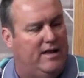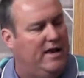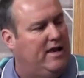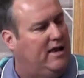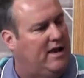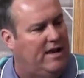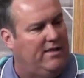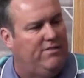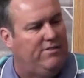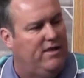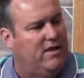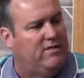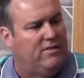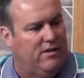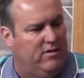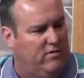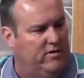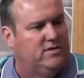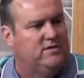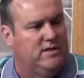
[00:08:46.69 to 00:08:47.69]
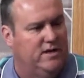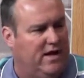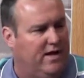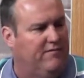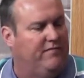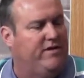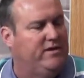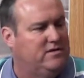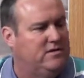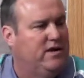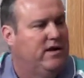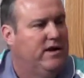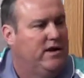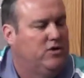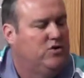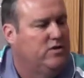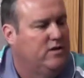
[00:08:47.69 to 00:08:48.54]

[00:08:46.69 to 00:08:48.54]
And I think there is an obvious connection.